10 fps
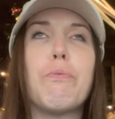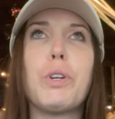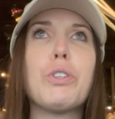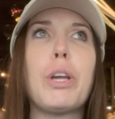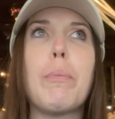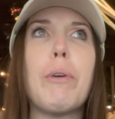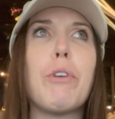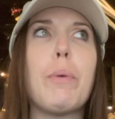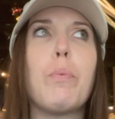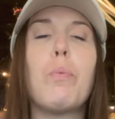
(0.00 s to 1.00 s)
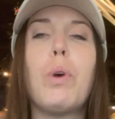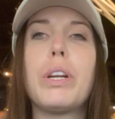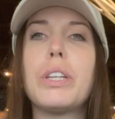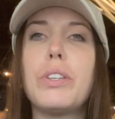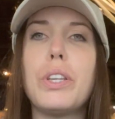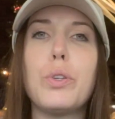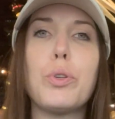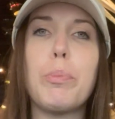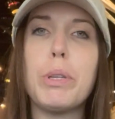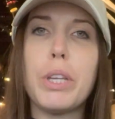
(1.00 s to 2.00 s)
First time ever. I wanted to see
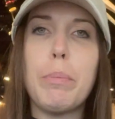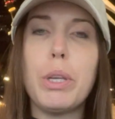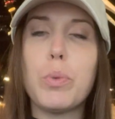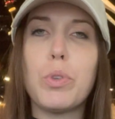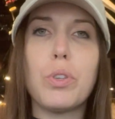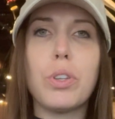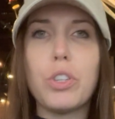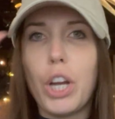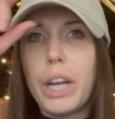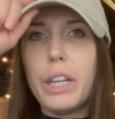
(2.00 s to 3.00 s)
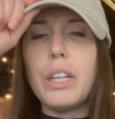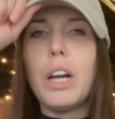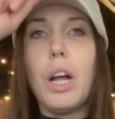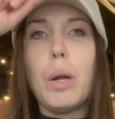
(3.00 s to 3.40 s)
Stupendemys, which is a giant